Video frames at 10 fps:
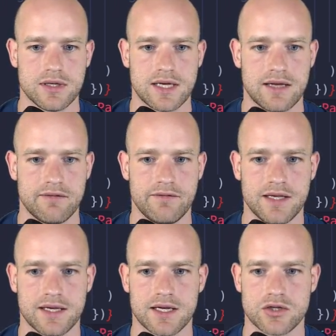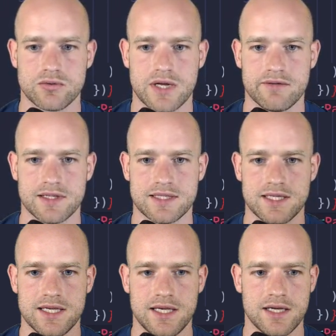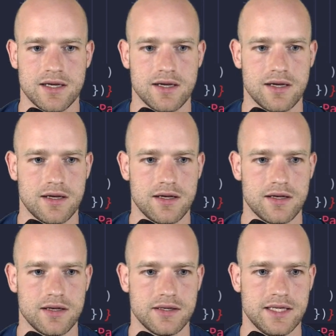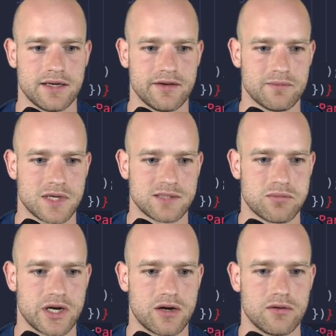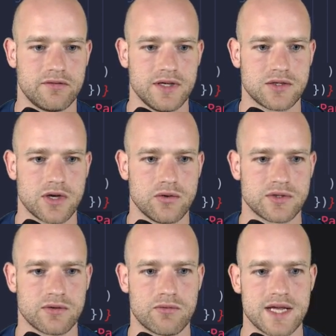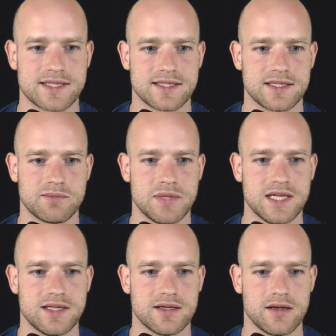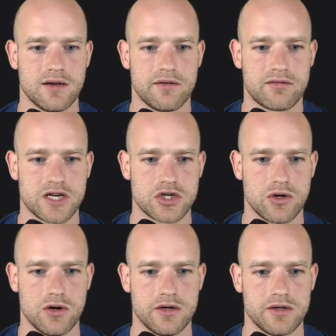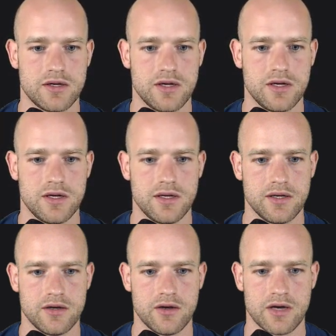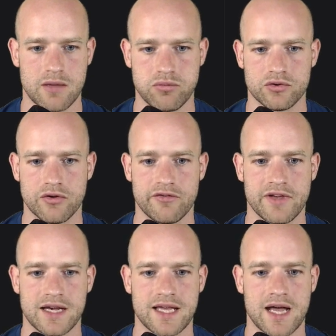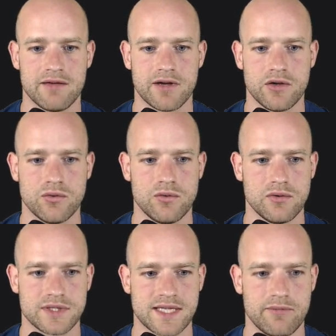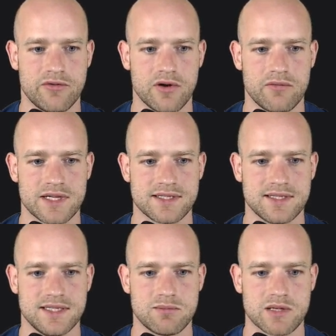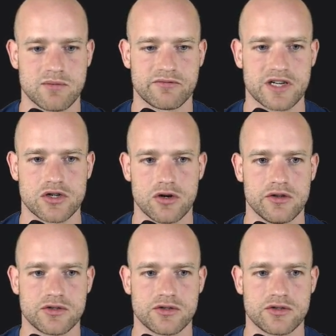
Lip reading: I think I should have it here. Here I have my Spring config. So I use rest, speed, threshold. I put a fairly high value, same for rest, displacement threshold.